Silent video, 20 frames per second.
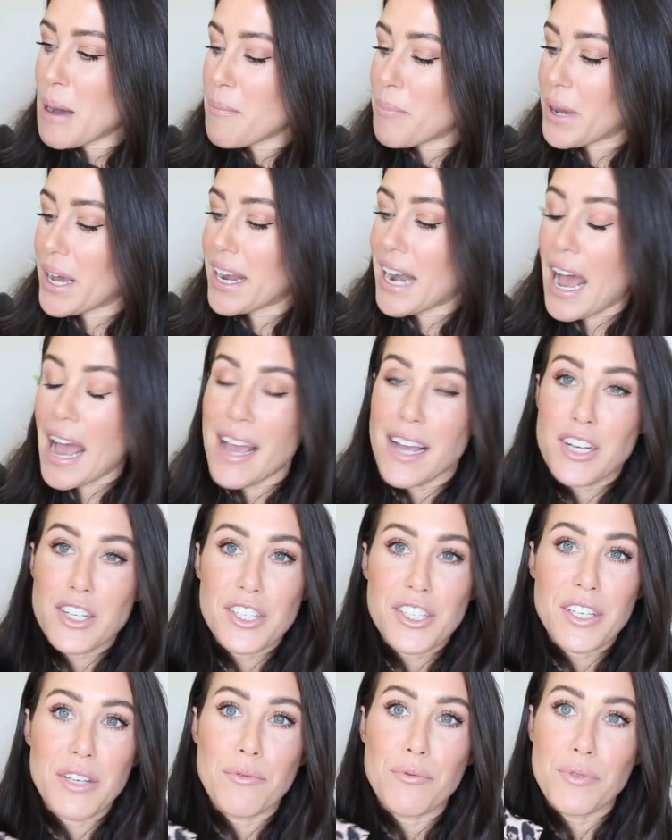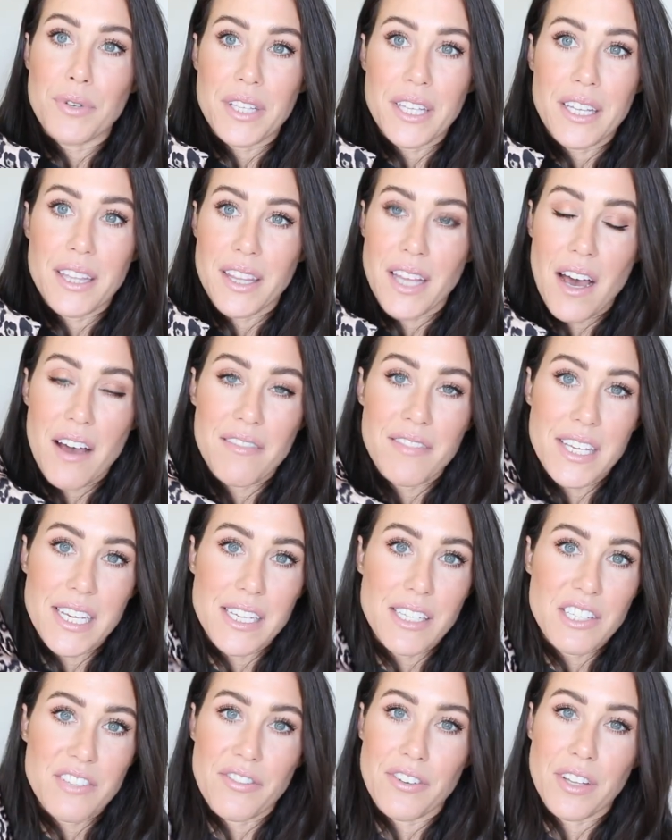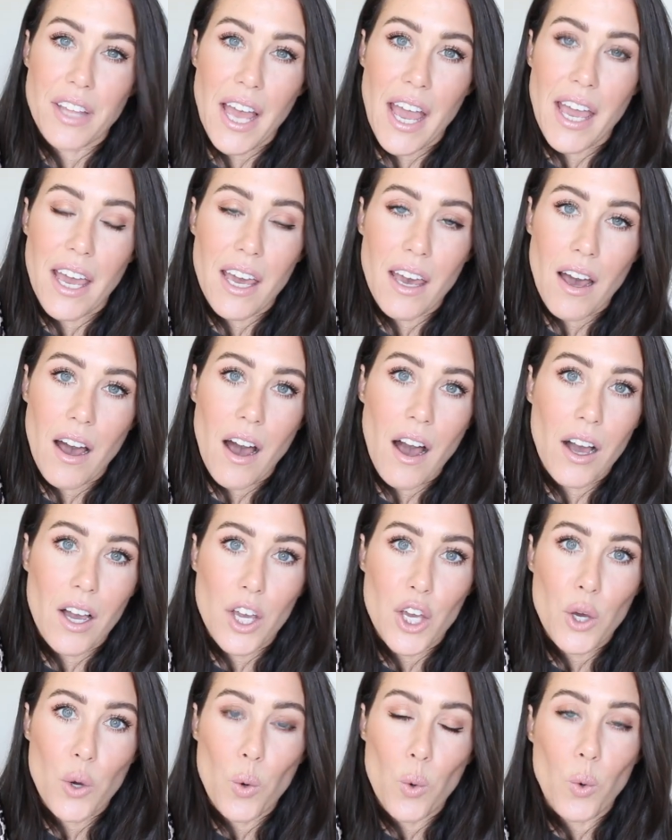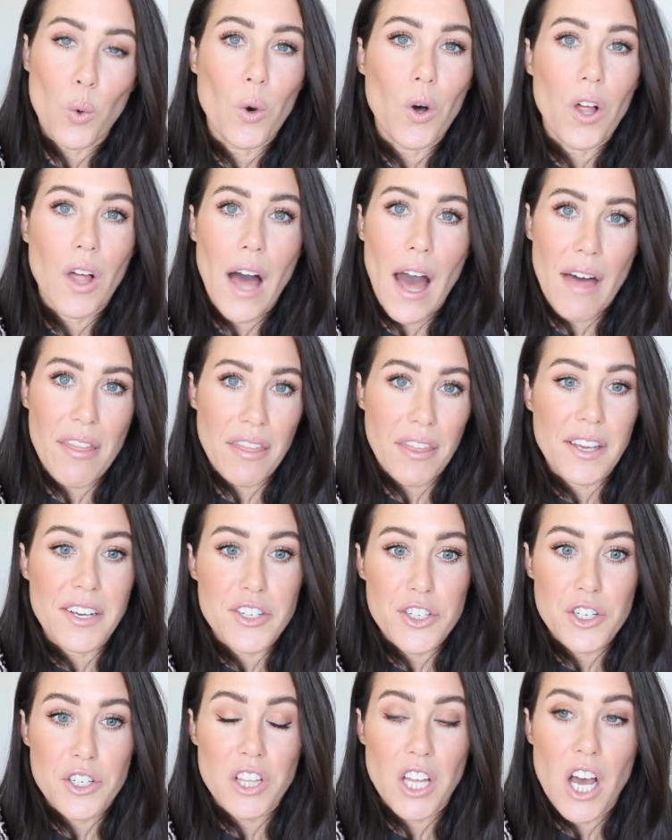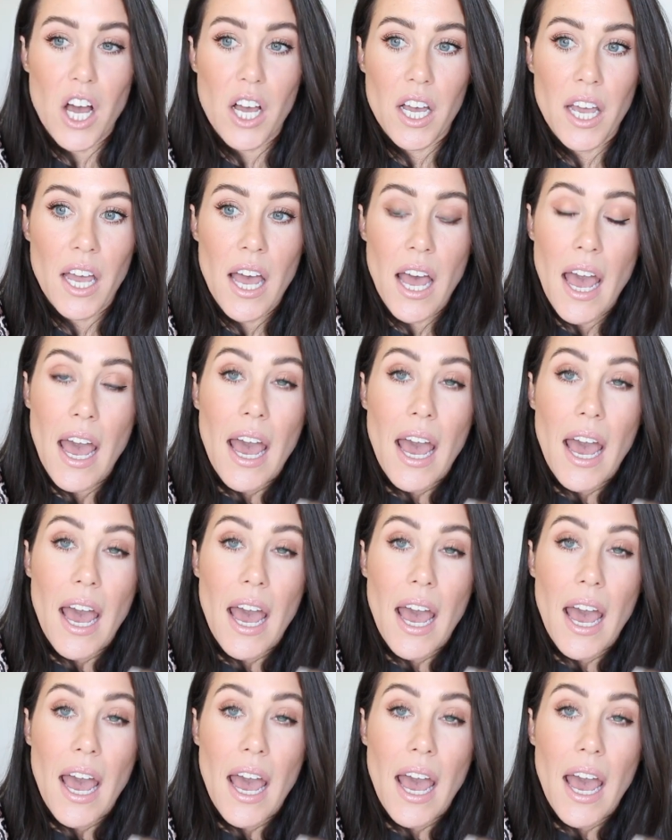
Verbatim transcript: but I actually really love these for like a cool athleisure look.